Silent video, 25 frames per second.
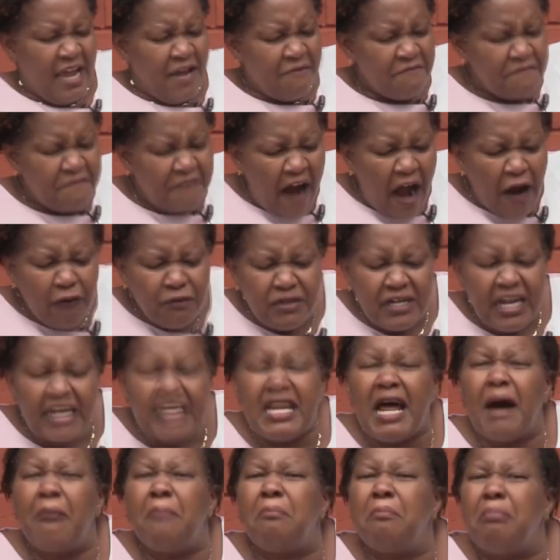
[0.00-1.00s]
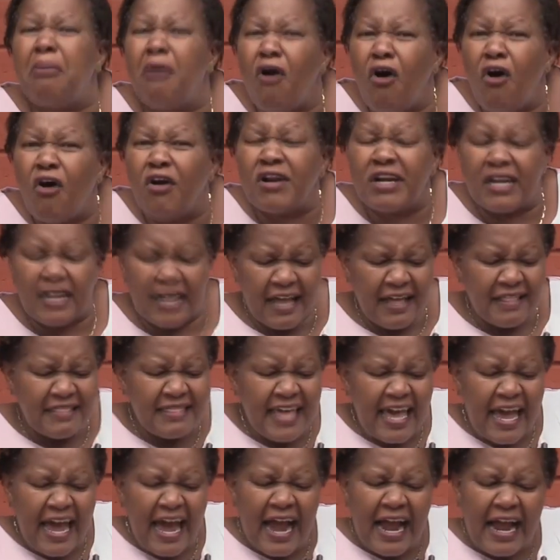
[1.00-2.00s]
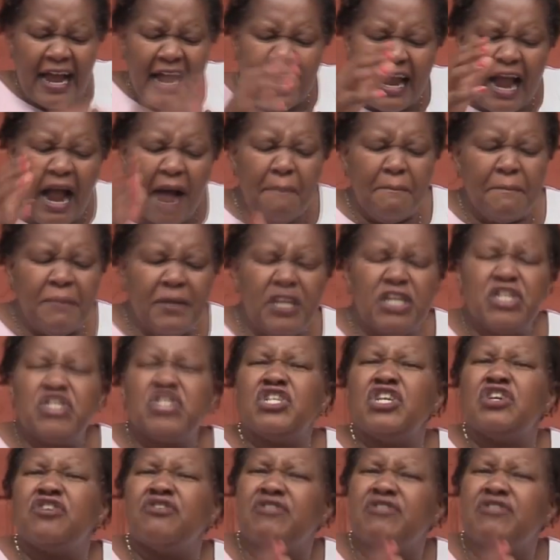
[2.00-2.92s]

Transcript: founded upon the accomplished